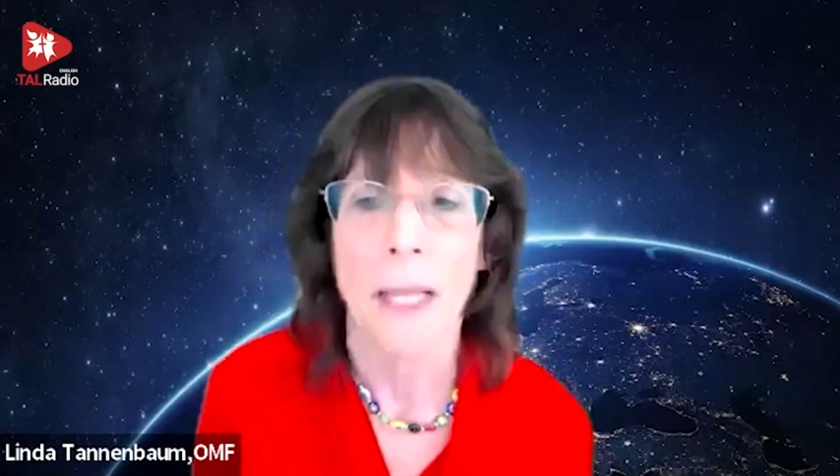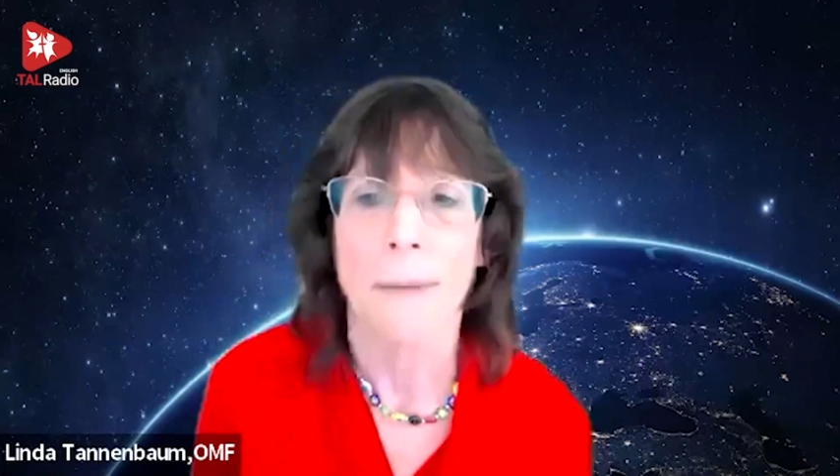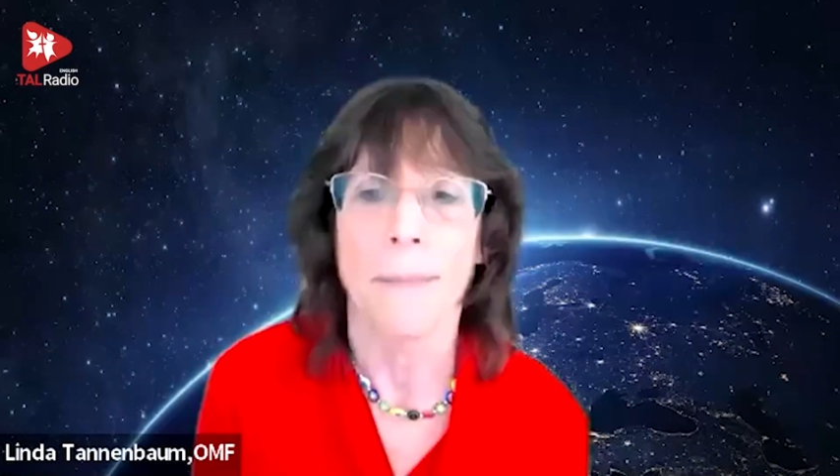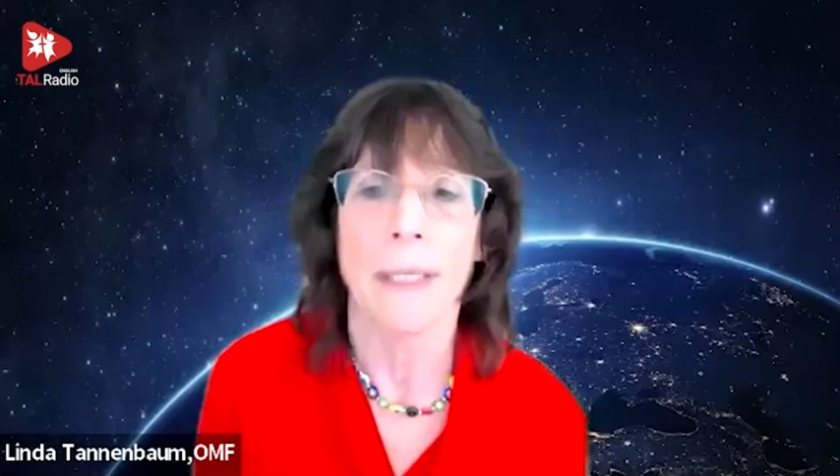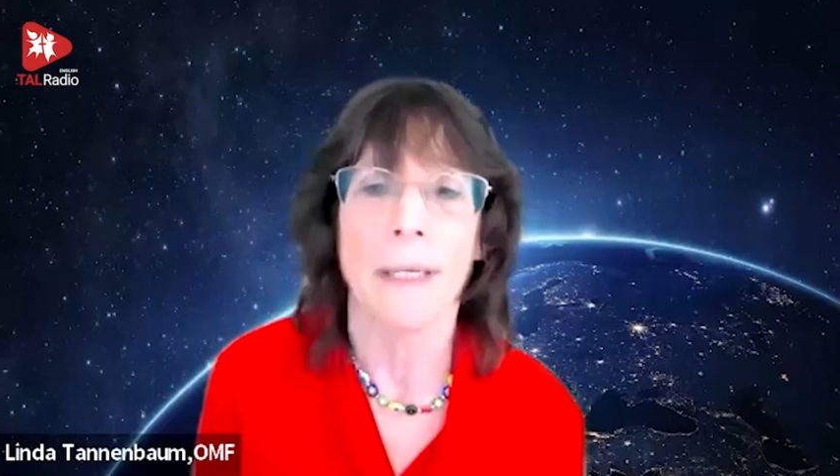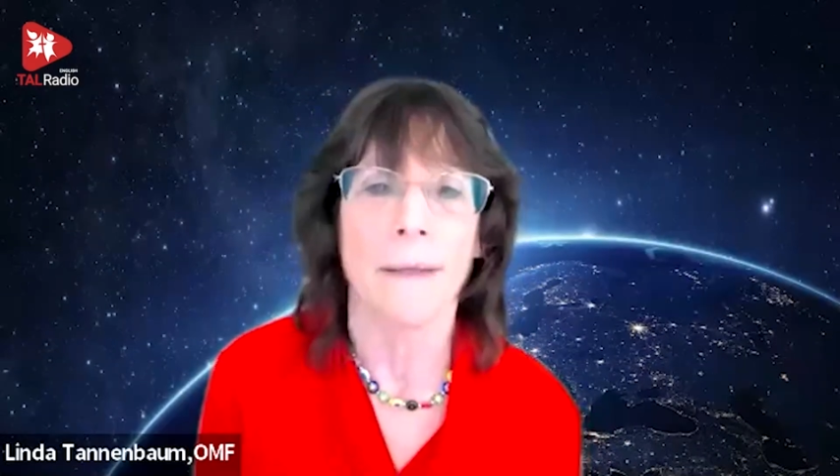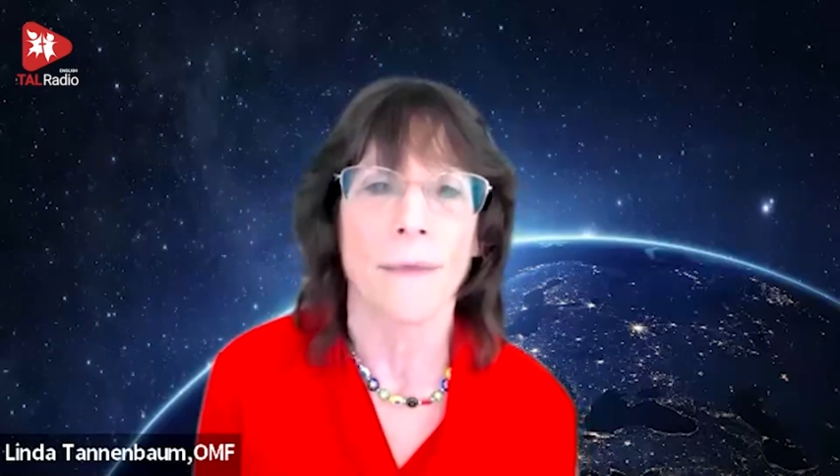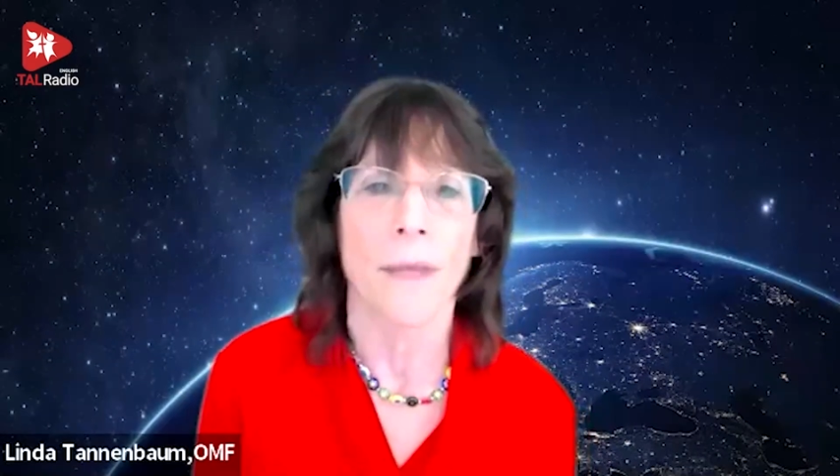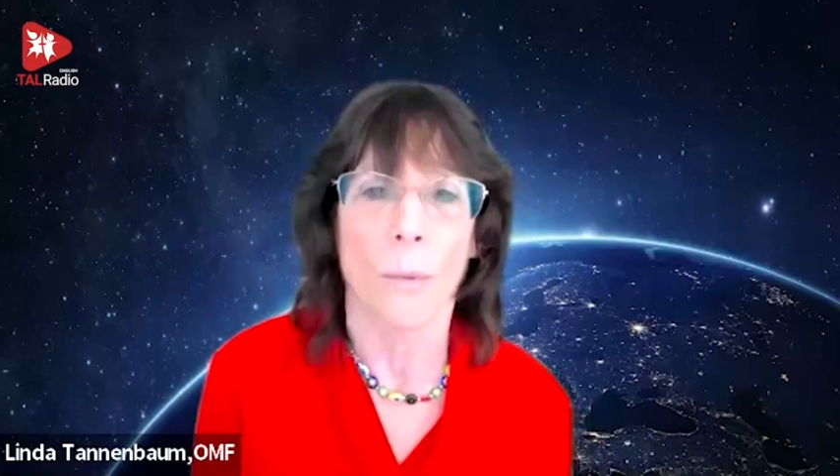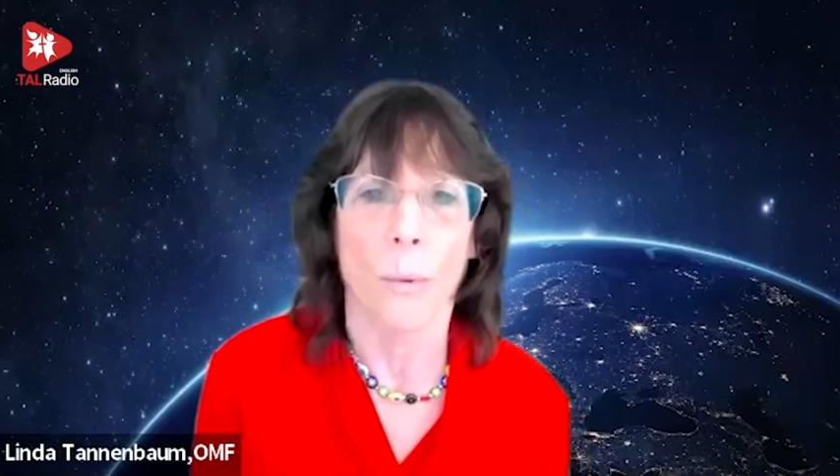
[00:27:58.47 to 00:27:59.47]
meaning that
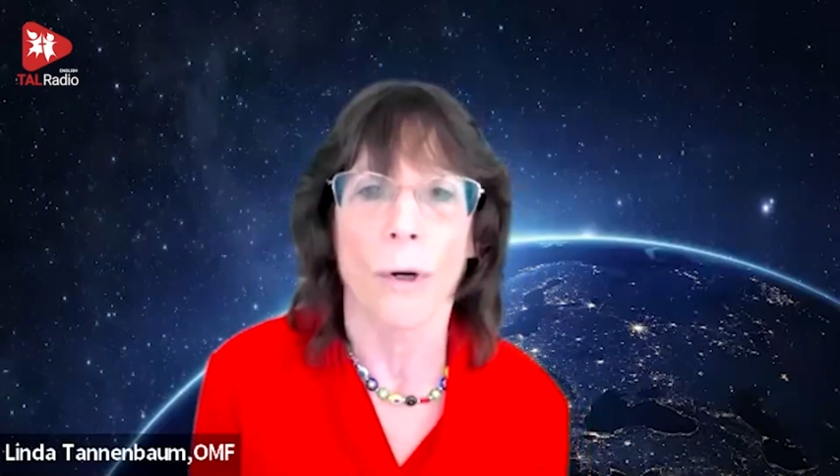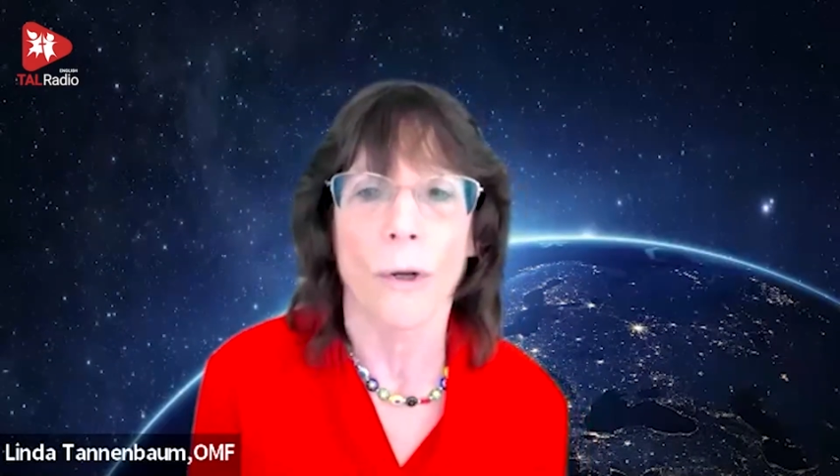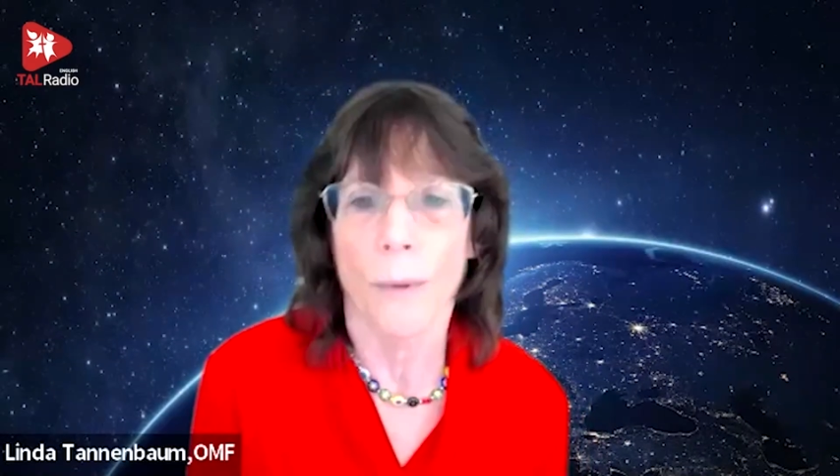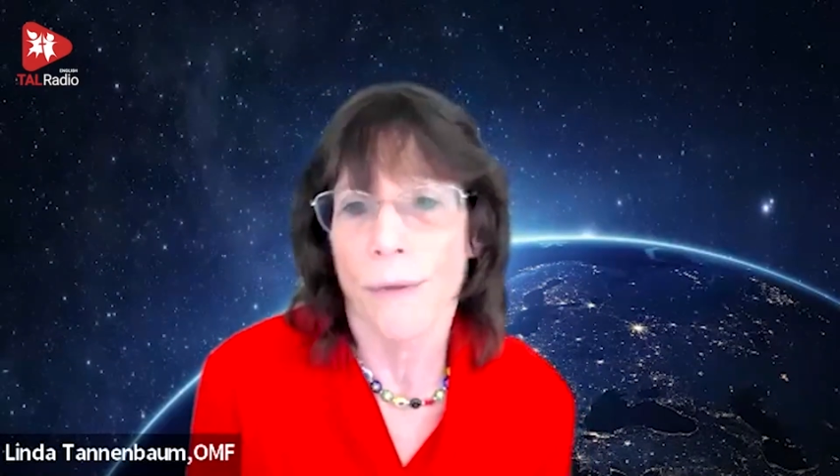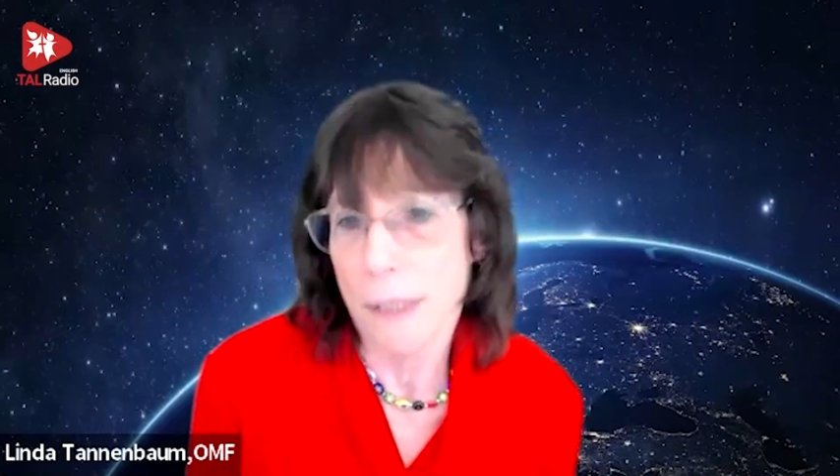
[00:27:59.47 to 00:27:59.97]
they work with a